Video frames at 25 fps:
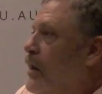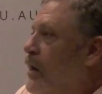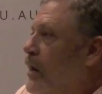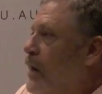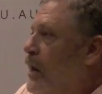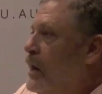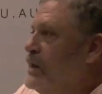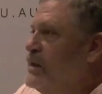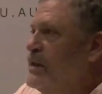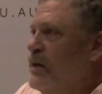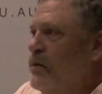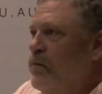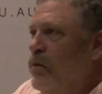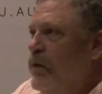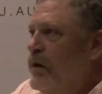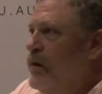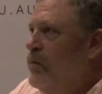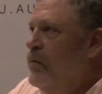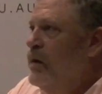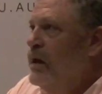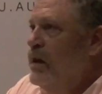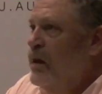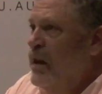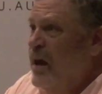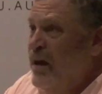I said, what do
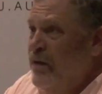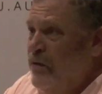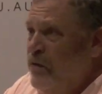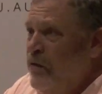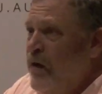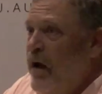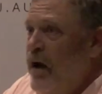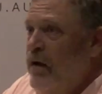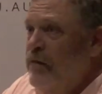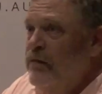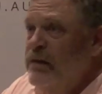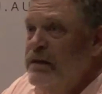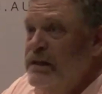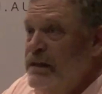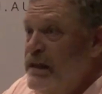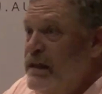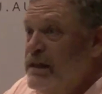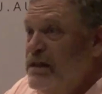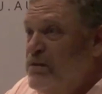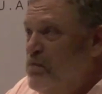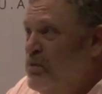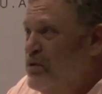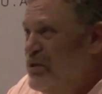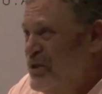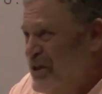you mean, like five to
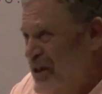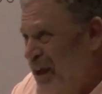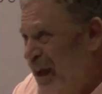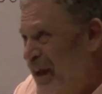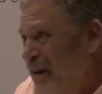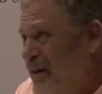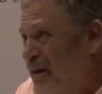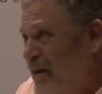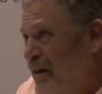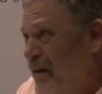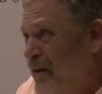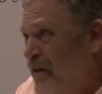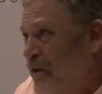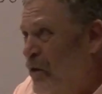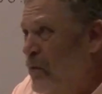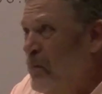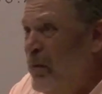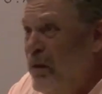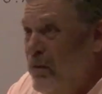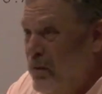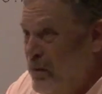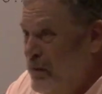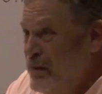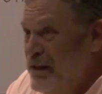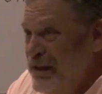six percent? Could
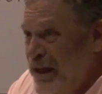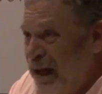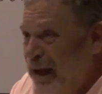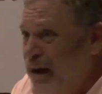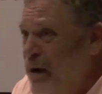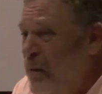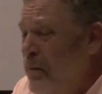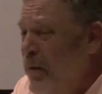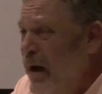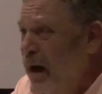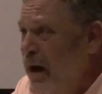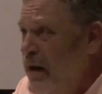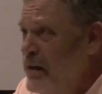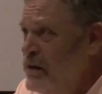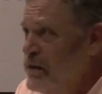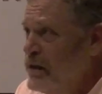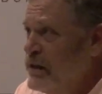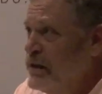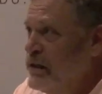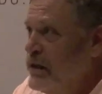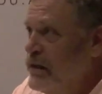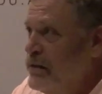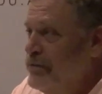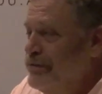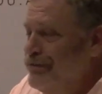be psychopaths? He
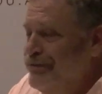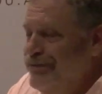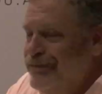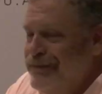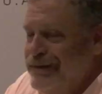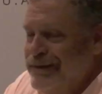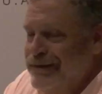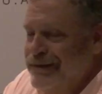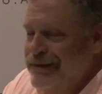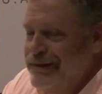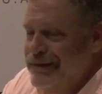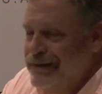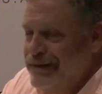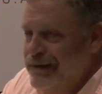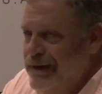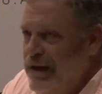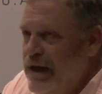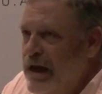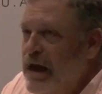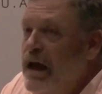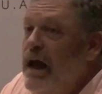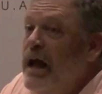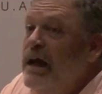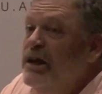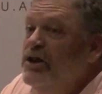said,
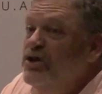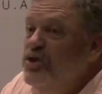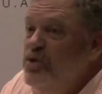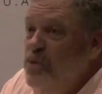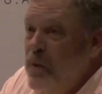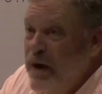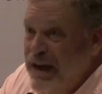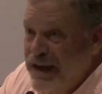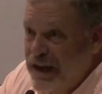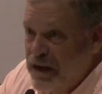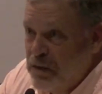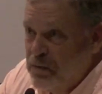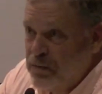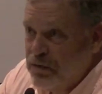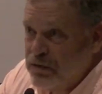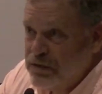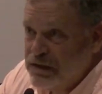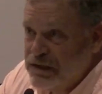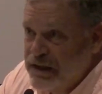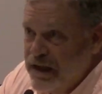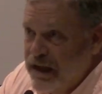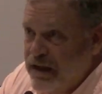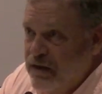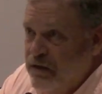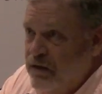twenty
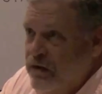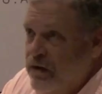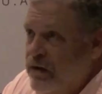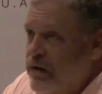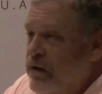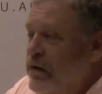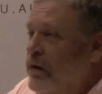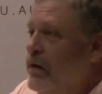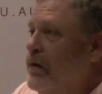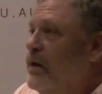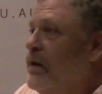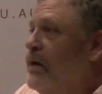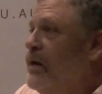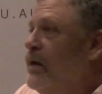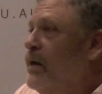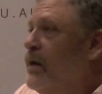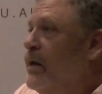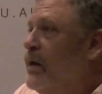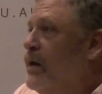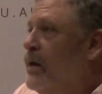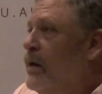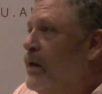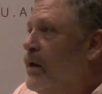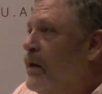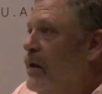percent.
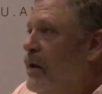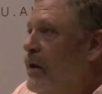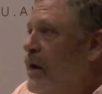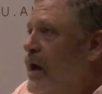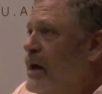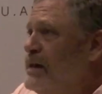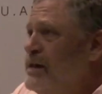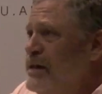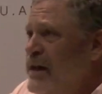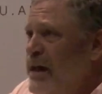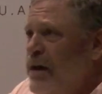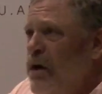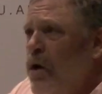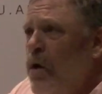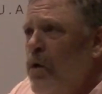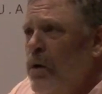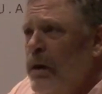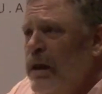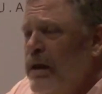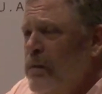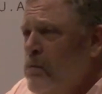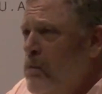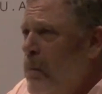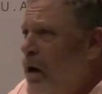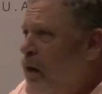I said,
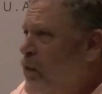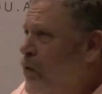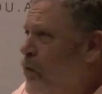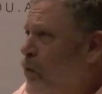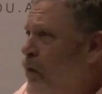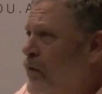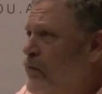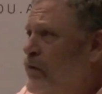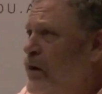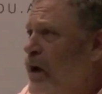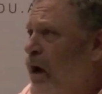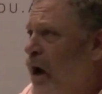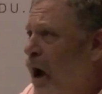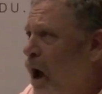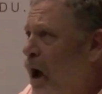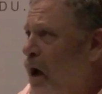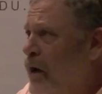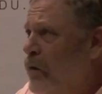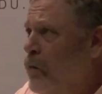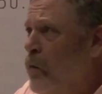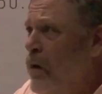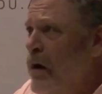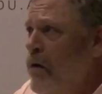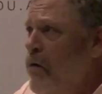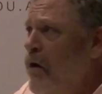holy mother of
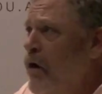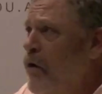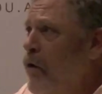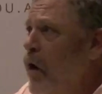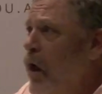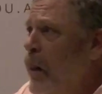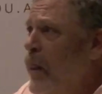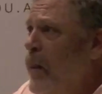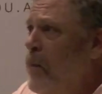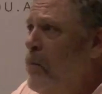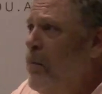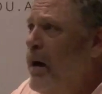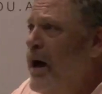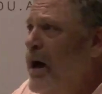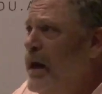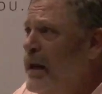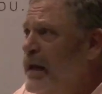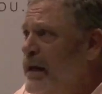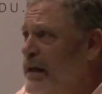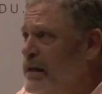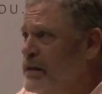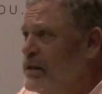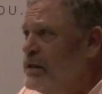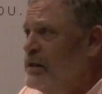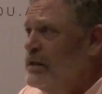God, where are all the
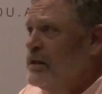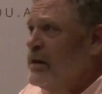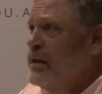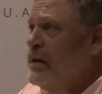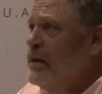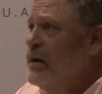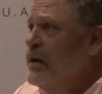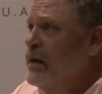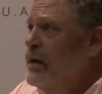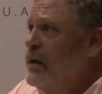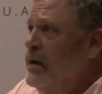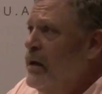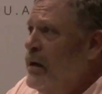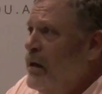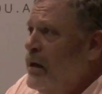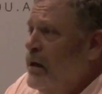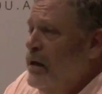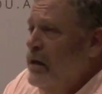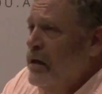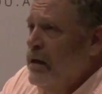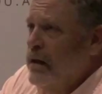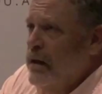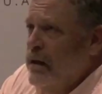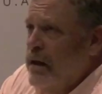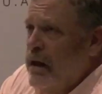bodies?
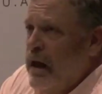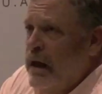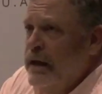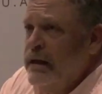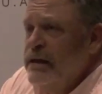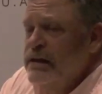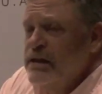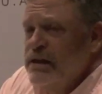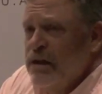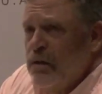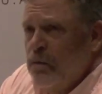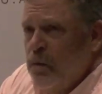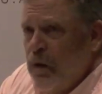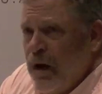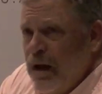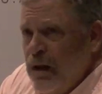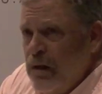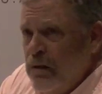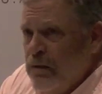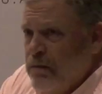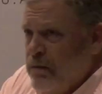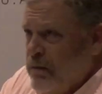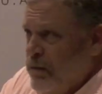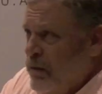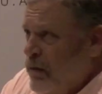And he said,
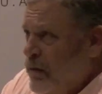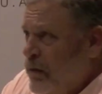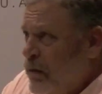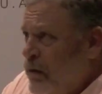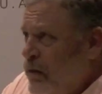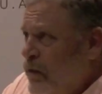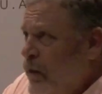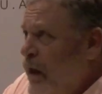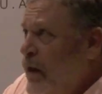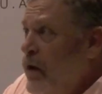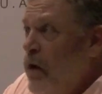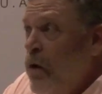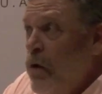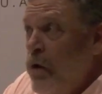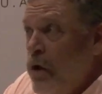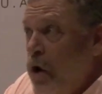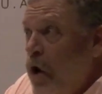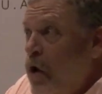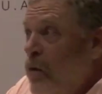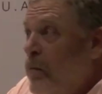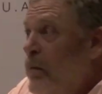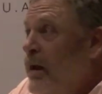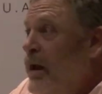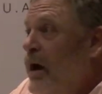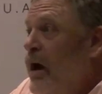well, they don't
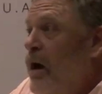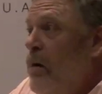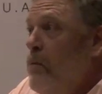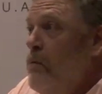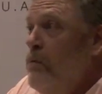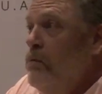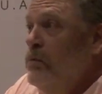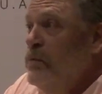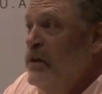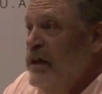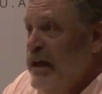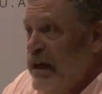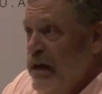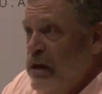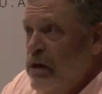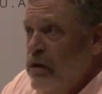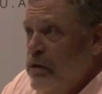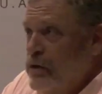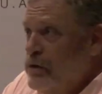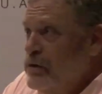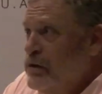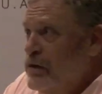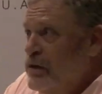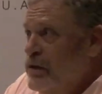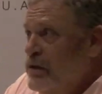all become
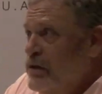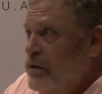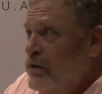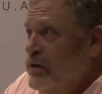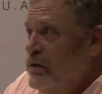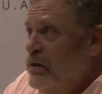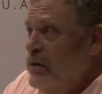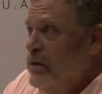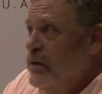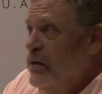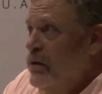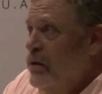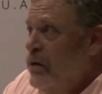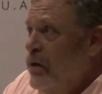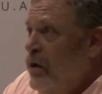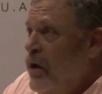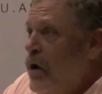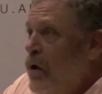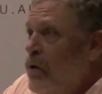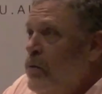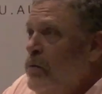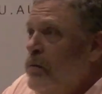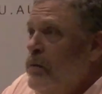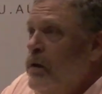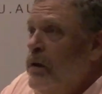killers, you
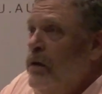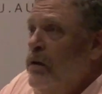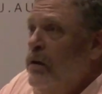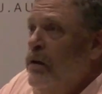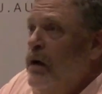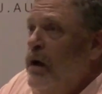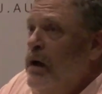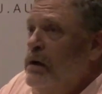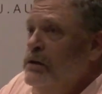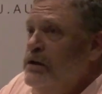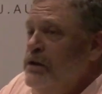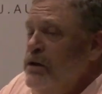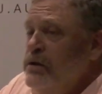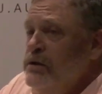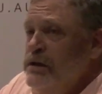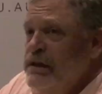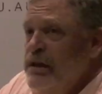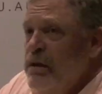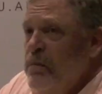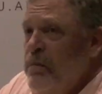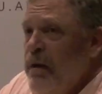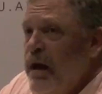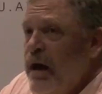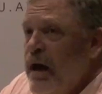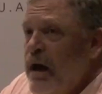know. A
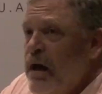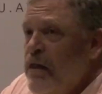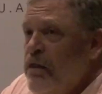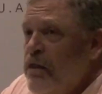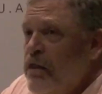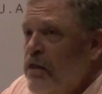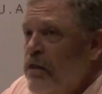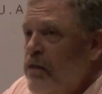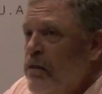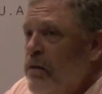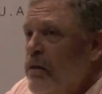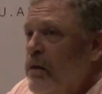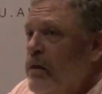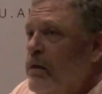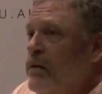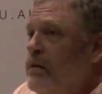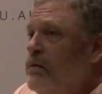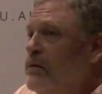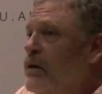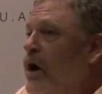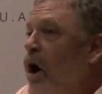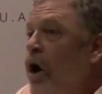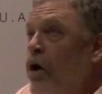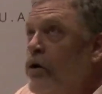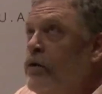
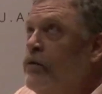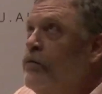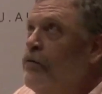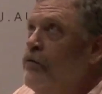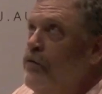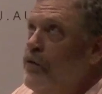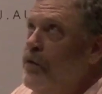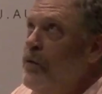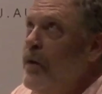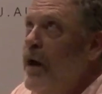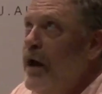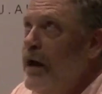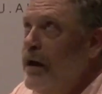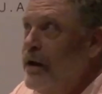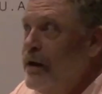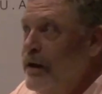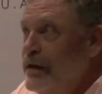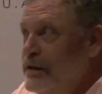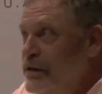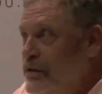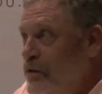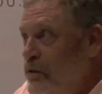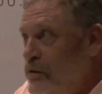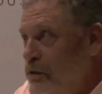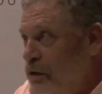sociopath, garden variety
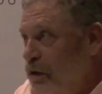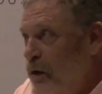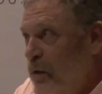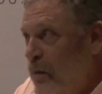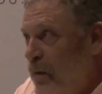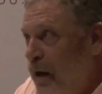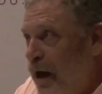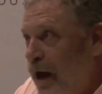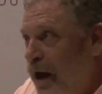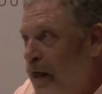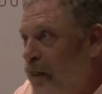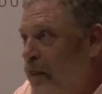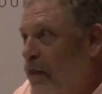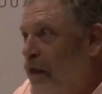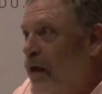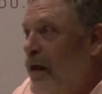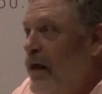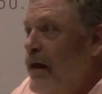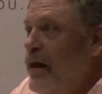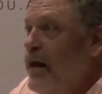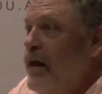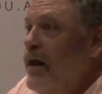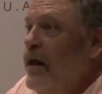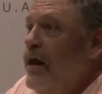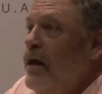sociopath,
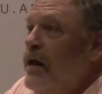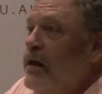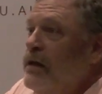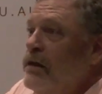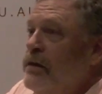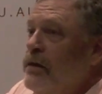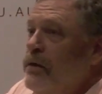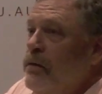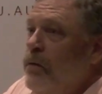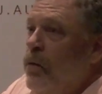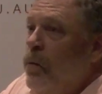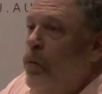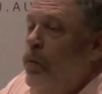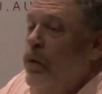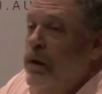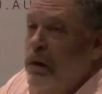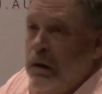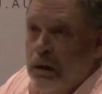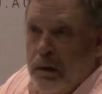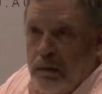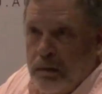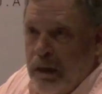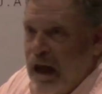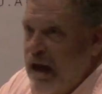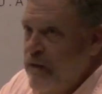
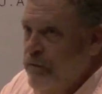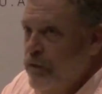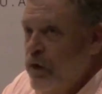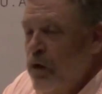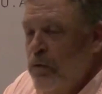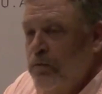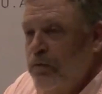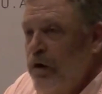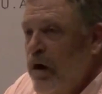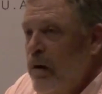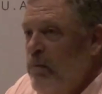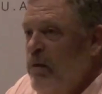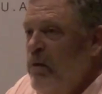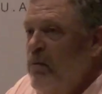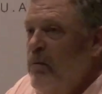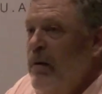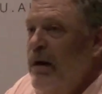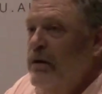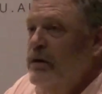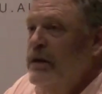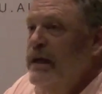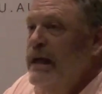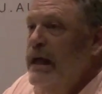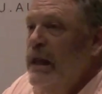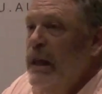will have no problem
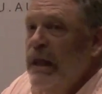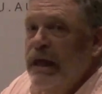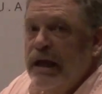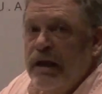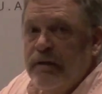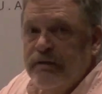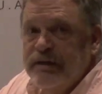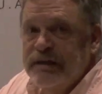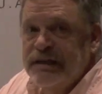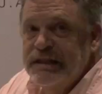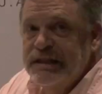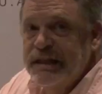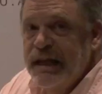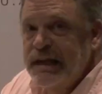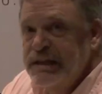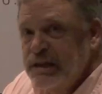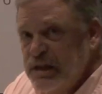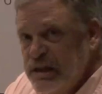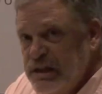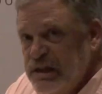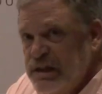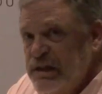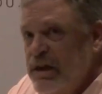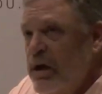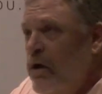about killing if it's
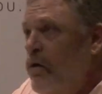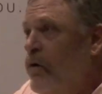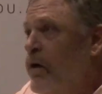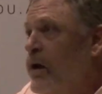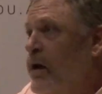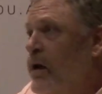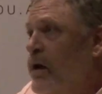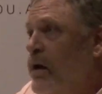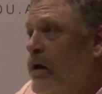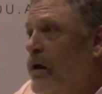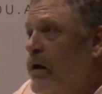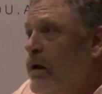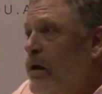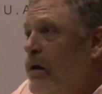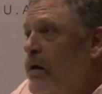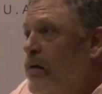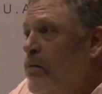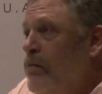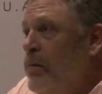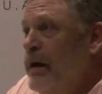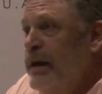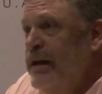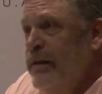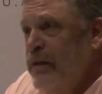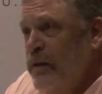necessary,
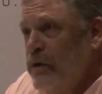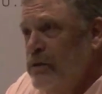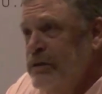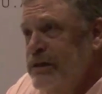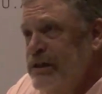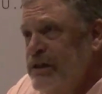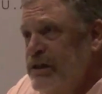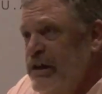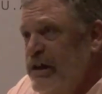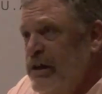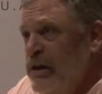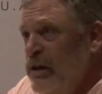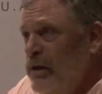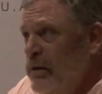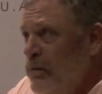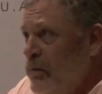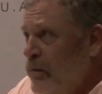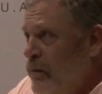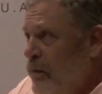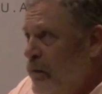but there's still,